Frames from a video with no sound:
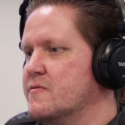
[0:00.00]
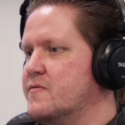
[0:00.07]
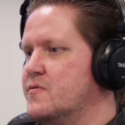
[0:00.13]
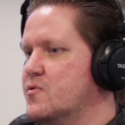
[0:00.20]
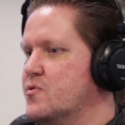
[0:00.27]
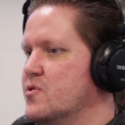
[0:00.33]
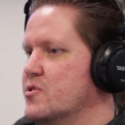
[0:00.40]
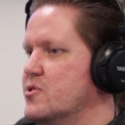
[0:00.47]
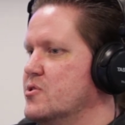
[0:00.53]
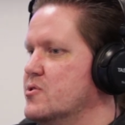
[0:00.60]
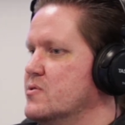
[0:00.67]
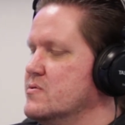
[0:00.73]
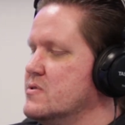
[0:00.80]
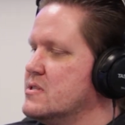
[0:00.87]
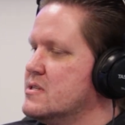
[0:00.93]
for
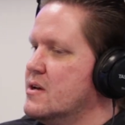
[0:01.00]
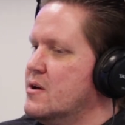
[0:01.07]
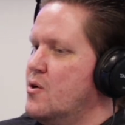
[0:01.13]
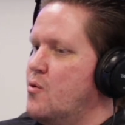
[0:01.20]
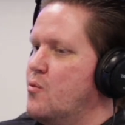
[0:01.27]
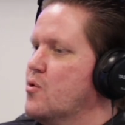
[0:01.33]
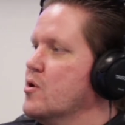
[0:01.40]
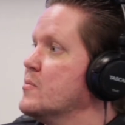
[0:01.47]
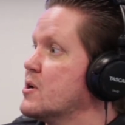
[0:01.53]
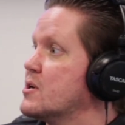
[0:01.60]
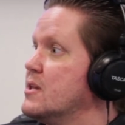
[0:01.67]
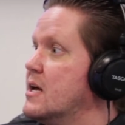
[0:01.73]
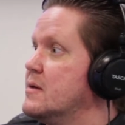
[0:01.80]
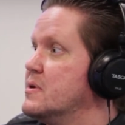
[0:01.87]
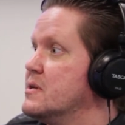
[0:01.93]
those warmer
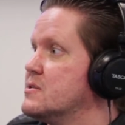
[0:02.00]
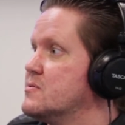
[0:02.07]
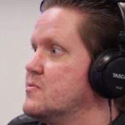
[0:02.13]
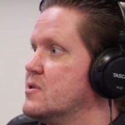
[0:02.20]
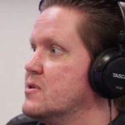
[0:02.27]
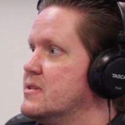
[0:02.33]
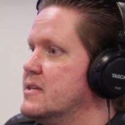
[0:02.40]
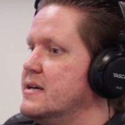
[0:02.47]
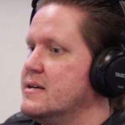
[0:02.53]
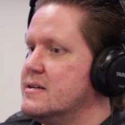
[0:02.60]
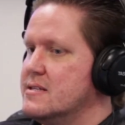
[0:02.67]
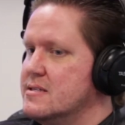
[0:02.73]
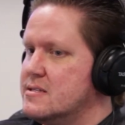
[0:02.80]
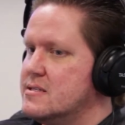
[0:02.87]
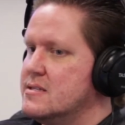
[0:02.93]
climates where they
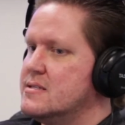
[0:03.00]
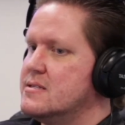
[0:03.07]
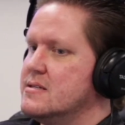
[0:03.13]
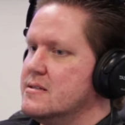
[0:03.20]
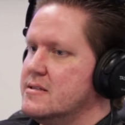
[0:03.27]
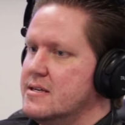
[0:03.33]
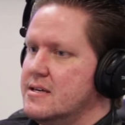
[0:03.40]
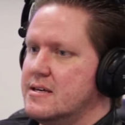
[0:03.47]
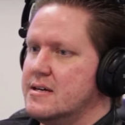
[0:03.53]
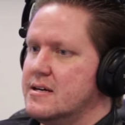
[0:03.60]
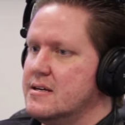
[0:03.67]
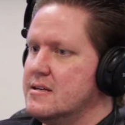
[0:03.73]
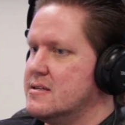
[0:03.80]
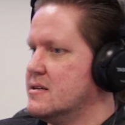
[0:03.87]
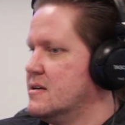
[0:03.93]
consistently
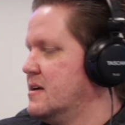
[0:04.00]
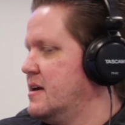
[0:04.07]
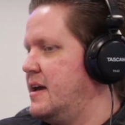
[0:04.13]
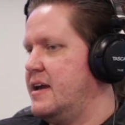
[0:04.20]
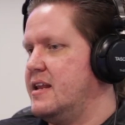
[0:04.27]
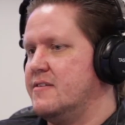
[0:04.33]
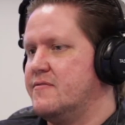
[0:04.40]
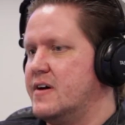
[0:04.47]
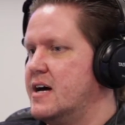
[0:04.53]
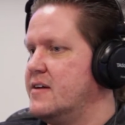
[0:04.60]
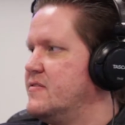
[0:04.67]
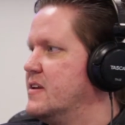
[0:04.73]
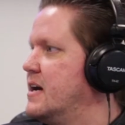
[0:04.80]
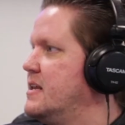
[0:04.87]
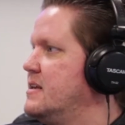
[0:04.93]
get 85,
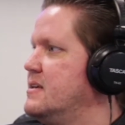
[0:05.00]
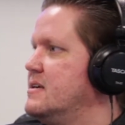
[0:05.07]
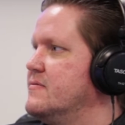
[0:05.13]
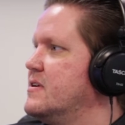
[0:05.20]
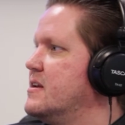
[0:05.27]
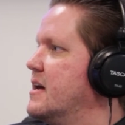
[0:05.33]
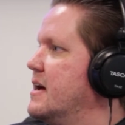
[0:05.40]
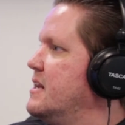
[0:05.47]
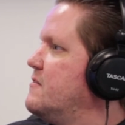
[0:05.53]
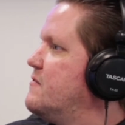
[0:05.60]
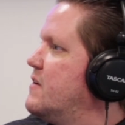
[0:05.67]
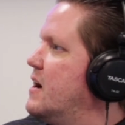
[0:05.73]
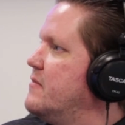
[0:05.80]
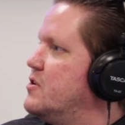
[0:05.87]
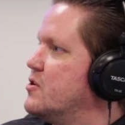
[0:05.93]
90, even
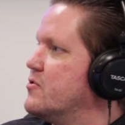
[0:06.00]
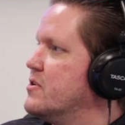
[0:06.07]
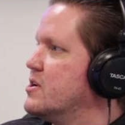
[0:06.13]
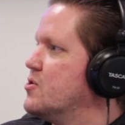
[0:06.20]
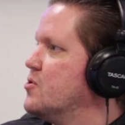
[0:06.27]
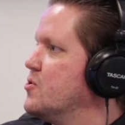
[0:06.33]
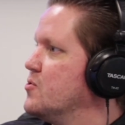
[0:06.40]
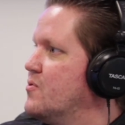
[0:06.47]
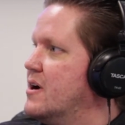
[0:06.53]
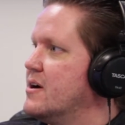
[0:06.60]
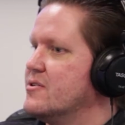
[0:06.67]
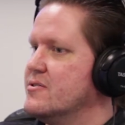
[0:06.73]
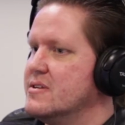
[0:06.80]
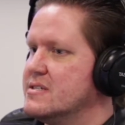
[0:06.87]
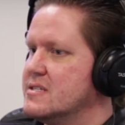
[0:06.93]
95 degree cold
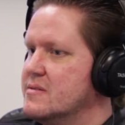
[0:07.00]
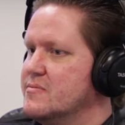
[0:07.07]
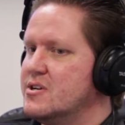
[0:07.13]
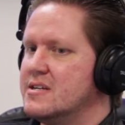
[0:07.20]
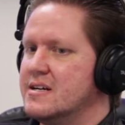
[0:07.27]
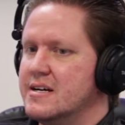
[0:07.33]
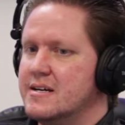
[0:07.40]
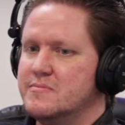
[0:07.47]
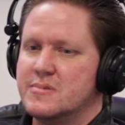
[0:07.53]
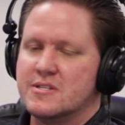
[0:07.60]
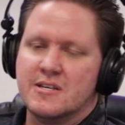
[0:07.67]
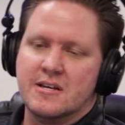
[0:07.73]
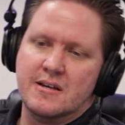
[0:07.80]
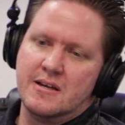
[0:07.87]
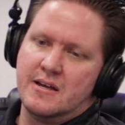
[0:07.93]
water in the summer times.
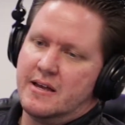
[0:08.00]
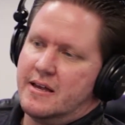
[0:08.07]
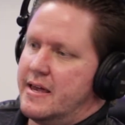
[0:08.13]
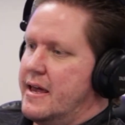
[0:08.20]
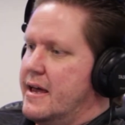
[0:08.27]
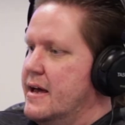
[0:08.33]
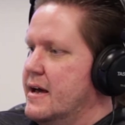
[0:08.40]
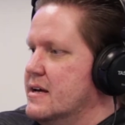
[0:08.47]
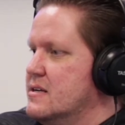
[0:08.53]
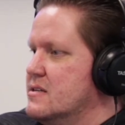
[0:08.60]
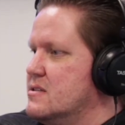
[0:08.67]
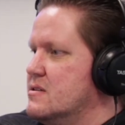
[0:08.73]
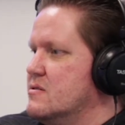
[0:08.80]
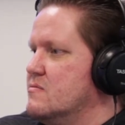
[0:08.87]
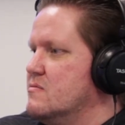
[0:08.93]

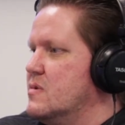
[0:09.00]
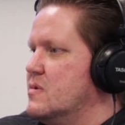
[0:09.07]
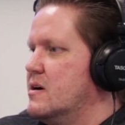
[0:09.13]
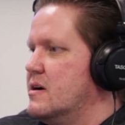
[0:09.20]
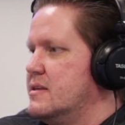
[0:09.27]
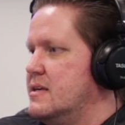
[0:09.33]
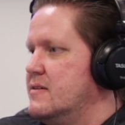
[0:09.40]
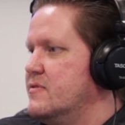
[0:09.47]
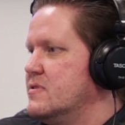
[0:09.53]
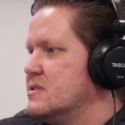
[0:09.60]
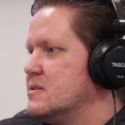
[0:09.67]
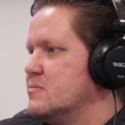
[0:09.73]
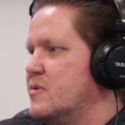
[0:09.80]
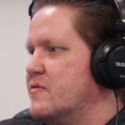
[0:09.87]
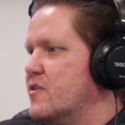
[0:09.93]
And even
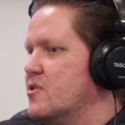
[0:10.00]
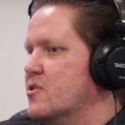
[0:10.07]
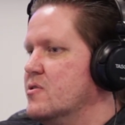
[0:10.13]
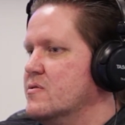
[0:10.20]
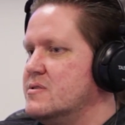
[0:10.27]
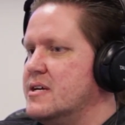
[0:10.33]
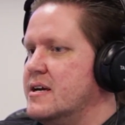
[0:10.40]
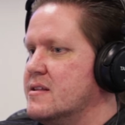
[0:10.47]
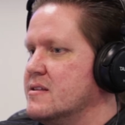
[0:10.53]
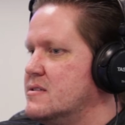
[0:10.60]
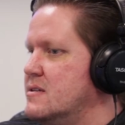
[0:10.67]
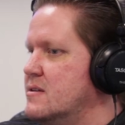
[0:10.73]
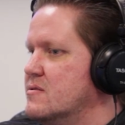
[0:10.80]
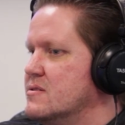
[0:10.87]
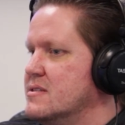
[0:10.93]
some of our own tankless
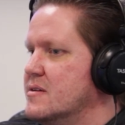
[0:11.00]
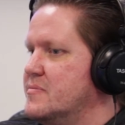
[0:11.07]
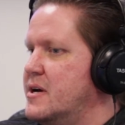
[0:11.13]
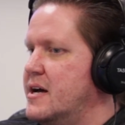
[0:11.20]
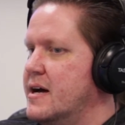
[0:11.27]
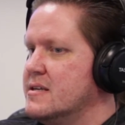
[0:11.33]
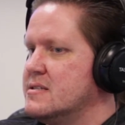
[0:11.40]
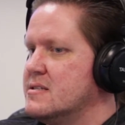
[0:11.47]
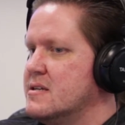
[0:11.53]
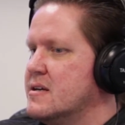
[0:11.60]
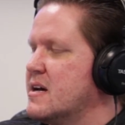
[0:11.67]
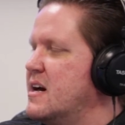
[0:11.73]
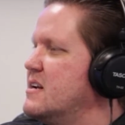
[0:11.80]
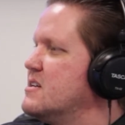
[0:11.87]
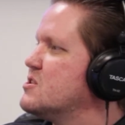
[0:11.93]
heaters in the past
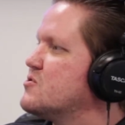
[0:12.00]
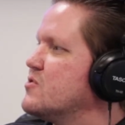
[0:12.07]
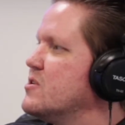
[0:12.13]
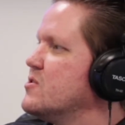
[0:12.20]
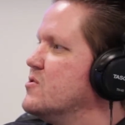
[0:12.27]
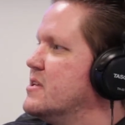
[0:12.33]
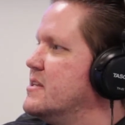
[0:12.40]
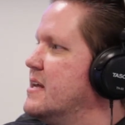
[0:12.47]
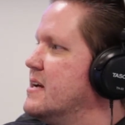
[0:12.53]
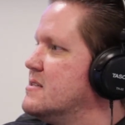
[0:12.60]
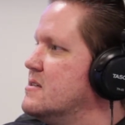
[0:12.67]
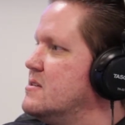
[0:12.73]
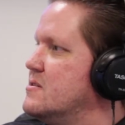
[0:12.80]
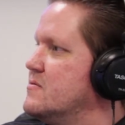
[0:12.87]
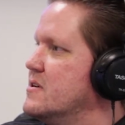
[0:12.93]
kind of struggled in that
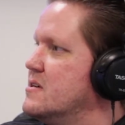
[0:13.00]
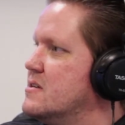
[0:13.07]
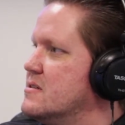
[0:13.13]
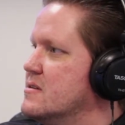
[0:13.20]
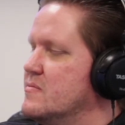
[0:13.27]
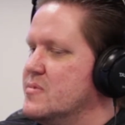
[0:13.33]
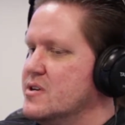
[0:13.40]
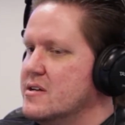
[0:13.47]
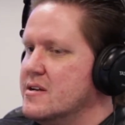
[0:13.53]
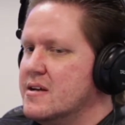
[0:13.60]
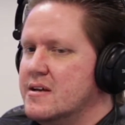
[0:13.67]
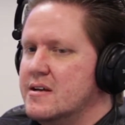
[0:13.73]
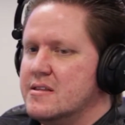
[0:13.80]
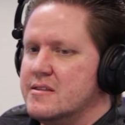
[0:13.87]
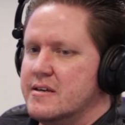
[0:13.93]
situation, but
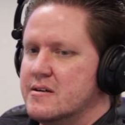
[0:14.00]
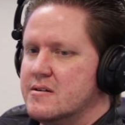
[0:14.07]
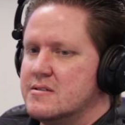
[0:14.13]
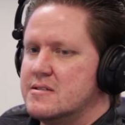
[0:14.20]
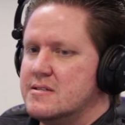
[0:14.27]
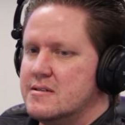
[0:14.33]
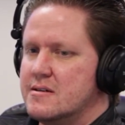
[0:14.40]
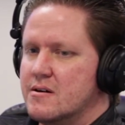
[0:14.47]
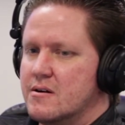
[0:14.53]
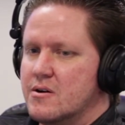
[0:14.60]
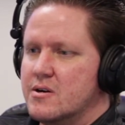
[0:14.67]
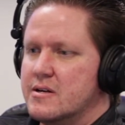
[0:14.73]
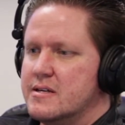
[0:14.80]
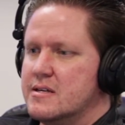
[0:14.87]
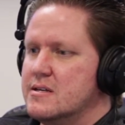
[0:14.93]
the
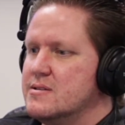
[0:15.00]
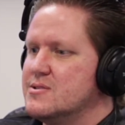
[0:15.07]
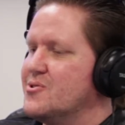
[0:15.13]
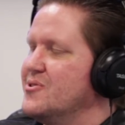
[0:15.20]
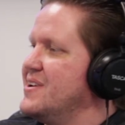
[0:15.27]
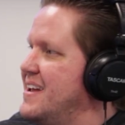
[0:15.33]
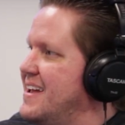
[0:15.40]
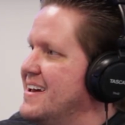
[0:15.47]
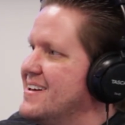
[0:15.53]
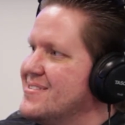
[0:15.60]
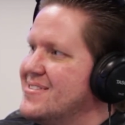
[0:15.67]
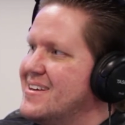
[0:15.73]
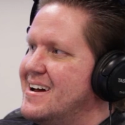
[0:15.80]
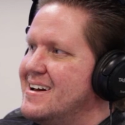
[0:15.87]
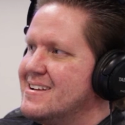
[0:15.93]
NRCR is going to handle
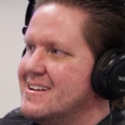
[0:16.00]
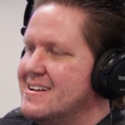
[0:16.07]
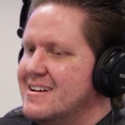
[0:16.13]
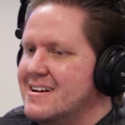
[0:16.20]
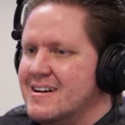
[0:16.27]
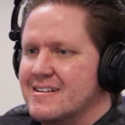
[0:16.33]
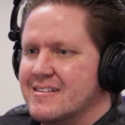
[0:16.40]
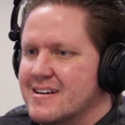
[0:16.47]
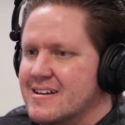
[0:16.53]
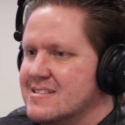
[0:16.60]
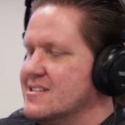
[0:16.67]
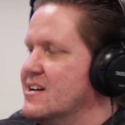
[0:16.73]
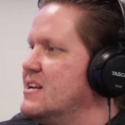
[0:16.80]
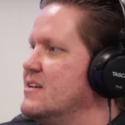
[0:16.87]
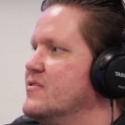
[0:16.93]
that like it's
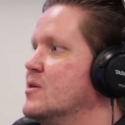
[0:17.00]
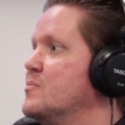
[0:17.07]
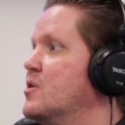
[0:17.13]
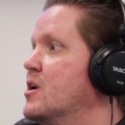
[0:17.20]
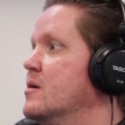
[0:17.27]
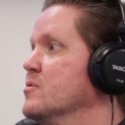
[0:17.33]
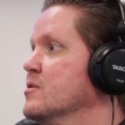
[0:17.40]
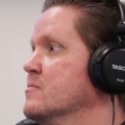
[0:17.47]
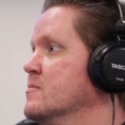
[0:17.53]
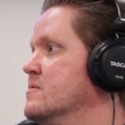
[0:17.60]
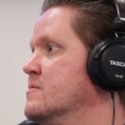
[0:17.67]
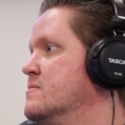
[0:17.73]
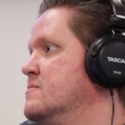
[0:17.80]
not even a problem.